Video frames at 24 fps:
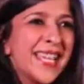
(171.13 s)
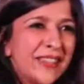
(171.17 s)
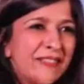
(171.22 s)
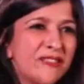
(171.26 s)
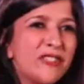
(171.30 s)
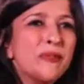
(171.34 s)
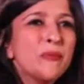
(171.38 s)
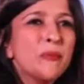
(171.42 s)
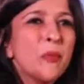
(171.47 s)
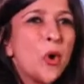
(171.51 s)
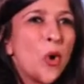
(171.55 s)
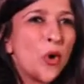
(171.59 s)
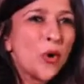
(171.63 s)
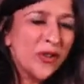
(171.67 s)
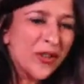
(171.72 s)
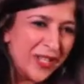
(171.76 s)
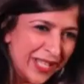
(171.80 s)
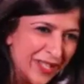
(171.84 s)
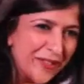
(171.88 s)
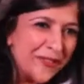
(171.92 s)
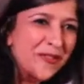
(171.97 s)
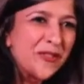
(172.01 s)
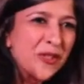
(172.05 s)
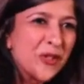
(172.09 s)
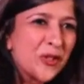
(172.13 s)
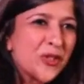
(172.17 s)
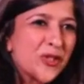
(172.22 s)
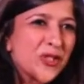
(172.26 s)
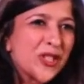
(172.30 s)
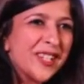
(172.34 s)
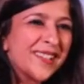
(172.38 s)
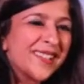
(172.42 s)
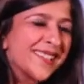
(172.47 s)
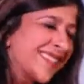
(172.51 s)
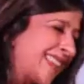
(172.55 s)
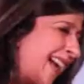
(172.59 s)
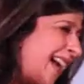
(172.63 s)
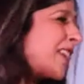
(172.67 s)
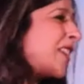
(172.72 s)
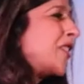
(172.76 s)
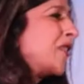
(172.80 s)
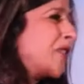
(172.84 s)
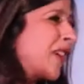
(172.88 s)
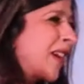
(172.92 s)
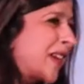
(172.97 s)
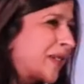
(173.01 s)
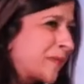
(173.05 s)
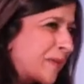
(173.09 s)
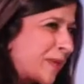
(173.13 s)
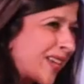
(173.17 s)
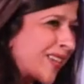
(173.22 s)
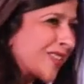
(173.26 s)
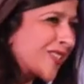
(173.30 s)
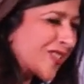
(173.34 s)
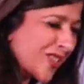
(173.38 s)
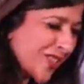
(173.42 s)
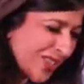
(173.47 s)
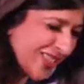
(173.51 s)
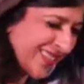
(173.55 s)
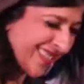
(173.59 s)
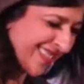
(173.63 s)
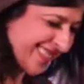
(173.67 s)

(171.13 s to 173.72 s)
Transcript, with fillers: even more in the future. Thank you very much.